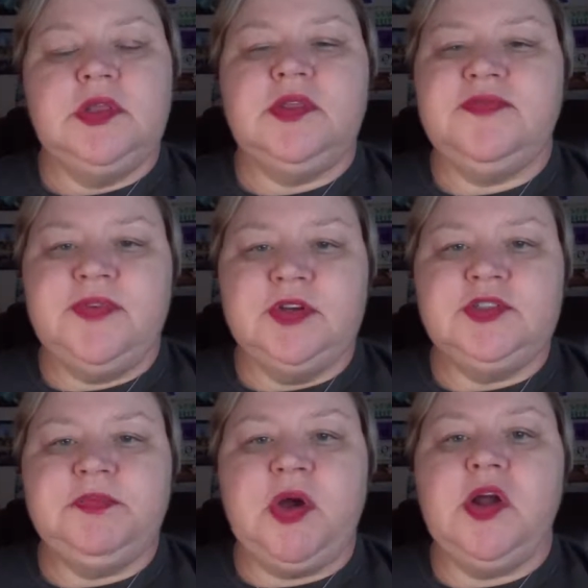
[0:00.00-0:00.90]
The
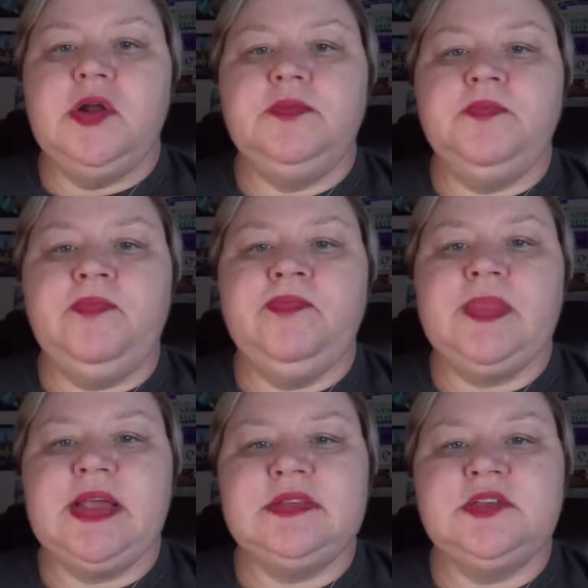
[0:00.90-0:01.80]
first part
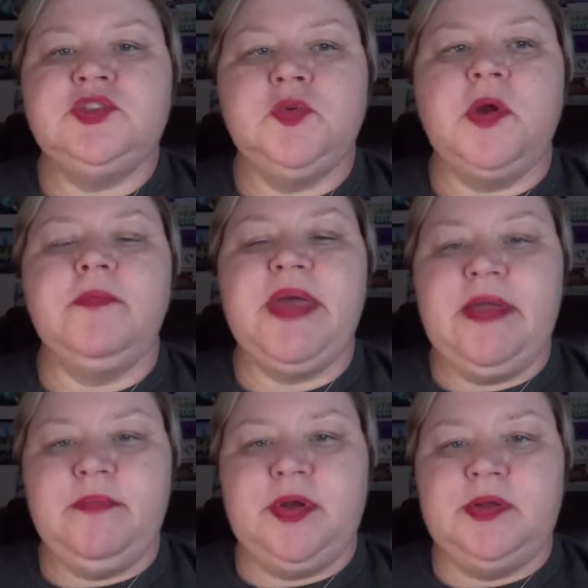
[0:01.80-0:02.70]
is a short
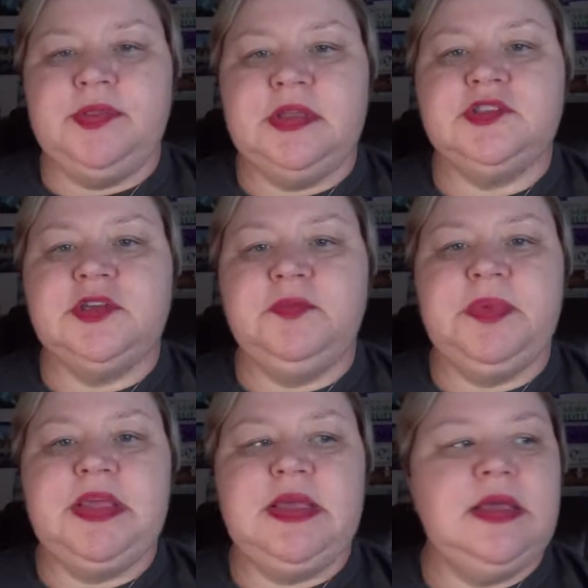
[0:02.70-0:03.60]
paper that should
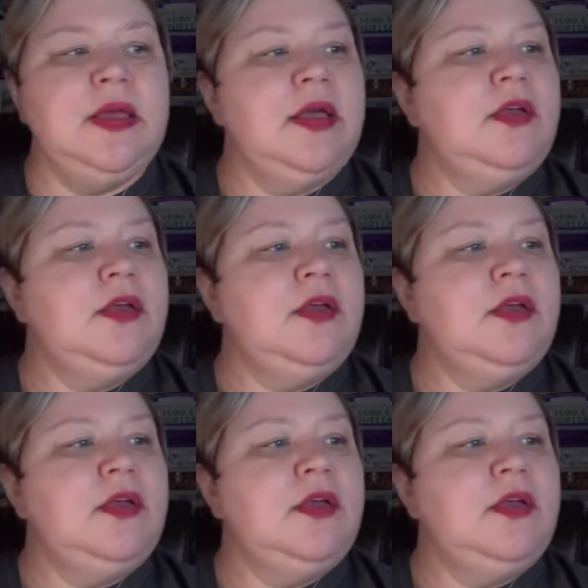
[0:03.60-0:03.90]
be